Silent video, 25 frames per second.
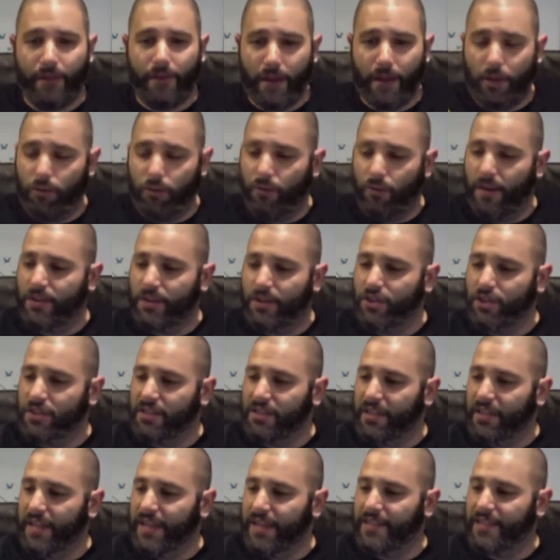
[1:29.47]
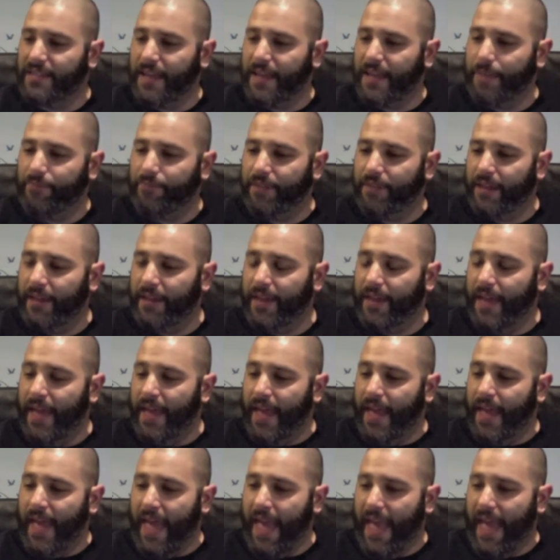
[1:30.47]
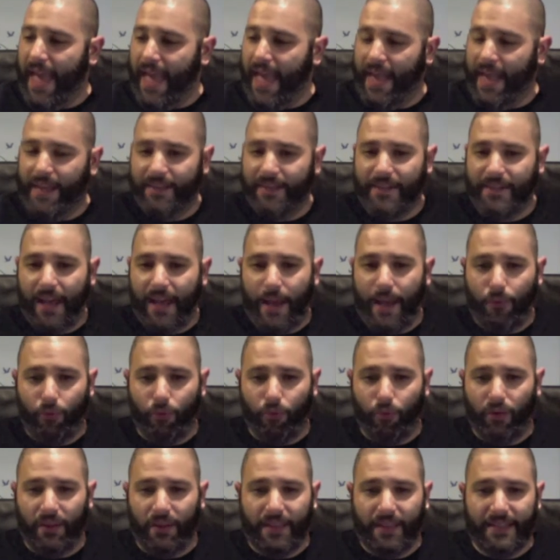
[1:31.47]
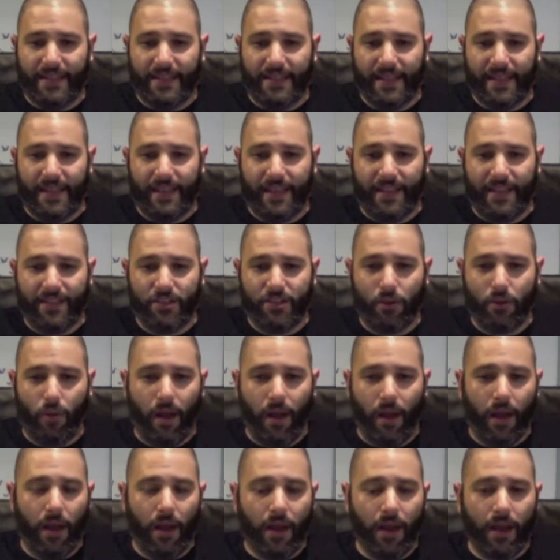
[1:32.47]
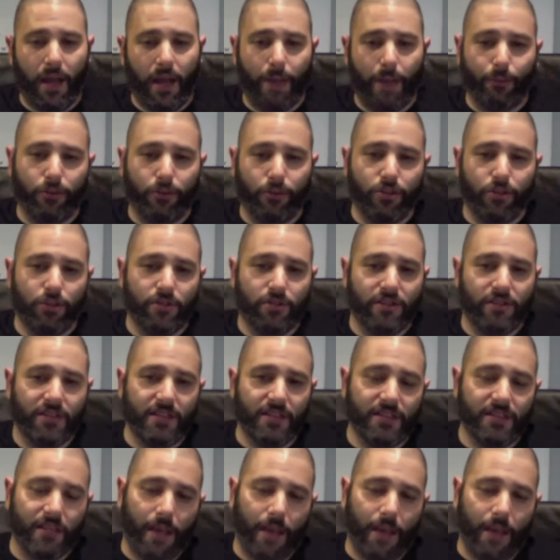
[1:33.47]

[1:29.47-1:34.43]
I graciously accepted, and I'm really digging it. So I got a couple juices.